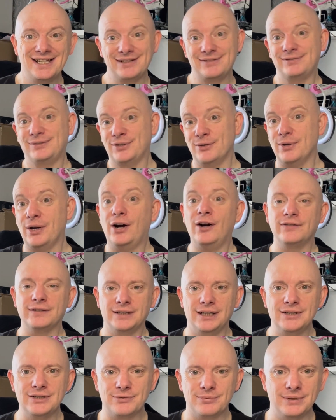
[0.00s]
Do it after
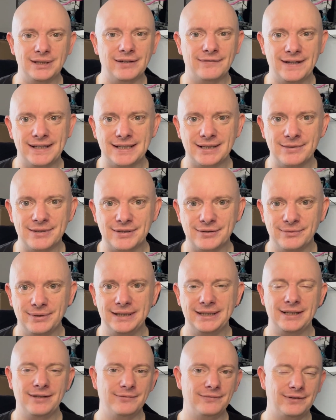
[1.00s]
lunch when they've had something to
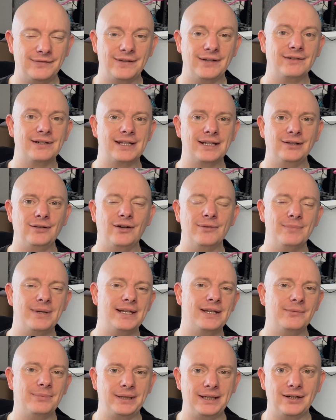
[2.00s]
eat. If they're anything like me,
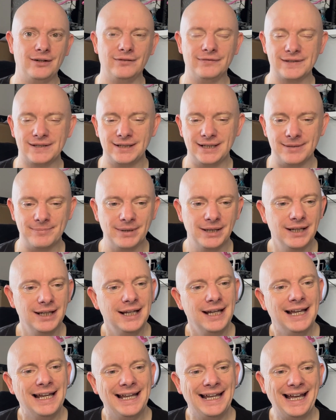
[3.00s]
they'll be half asleep.
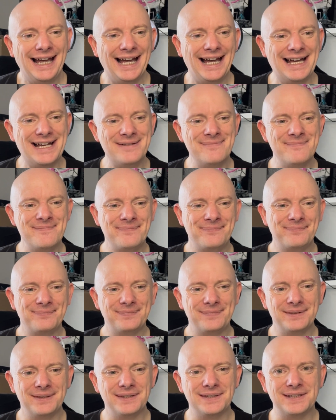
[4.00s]

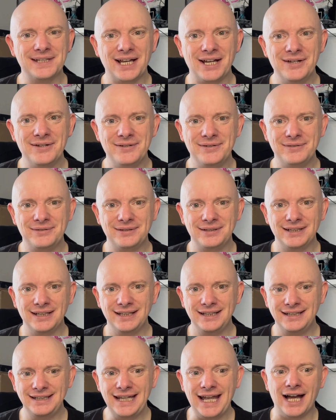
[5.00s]
So
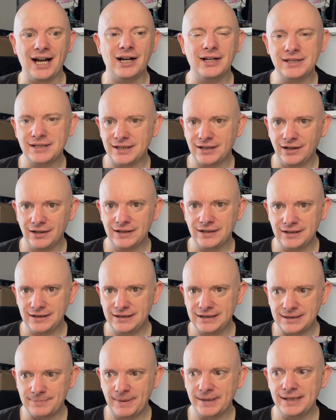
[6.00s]
yeah, I
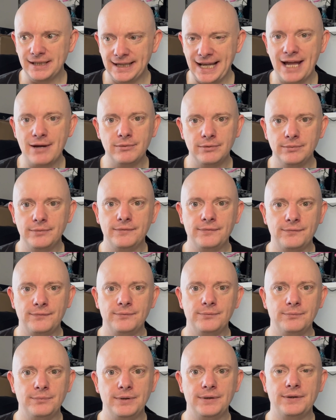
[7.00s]
spent an hour
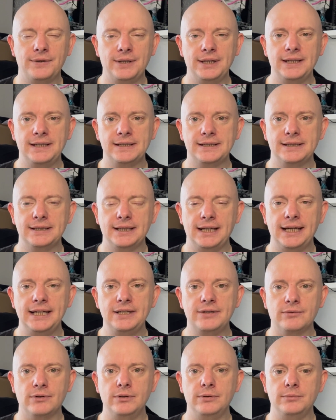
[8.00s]
with this
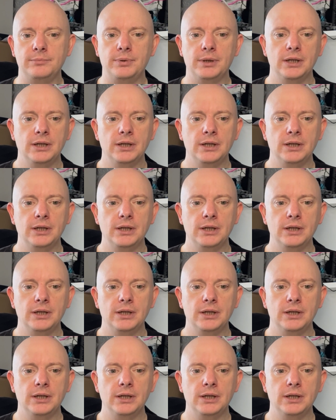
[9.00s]
age group.